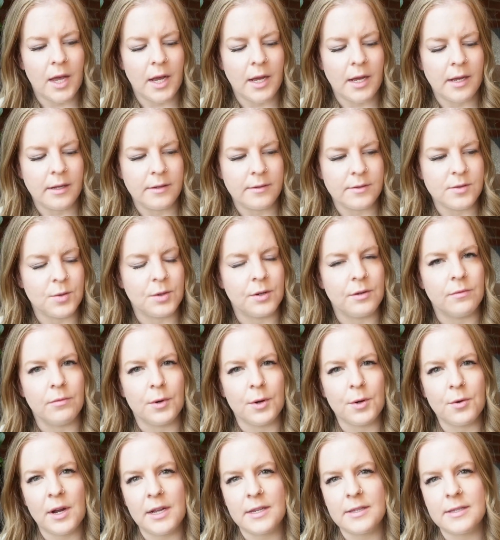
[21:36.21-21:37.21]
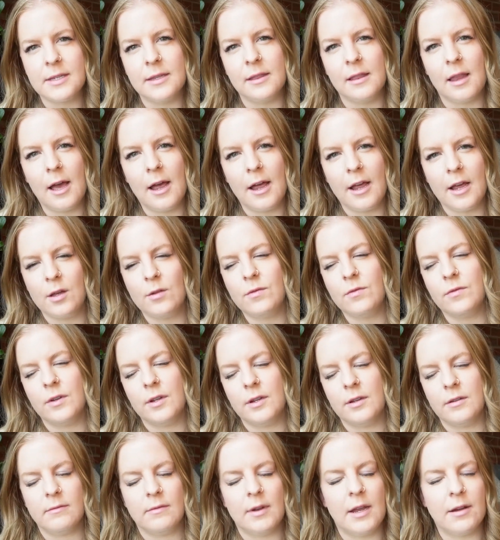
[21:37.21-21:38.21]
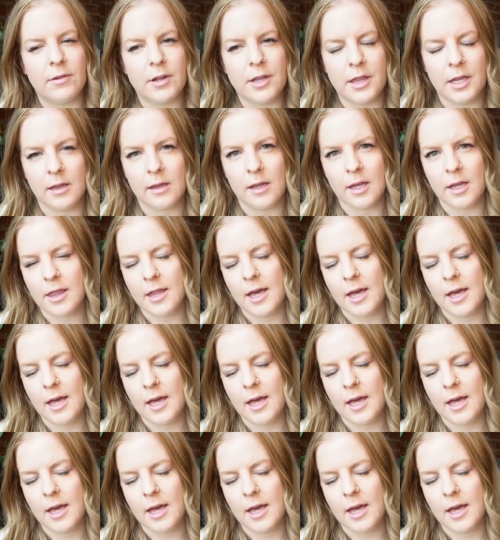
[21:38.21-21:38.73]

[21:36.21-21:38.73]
and sort of regrets in life and everything like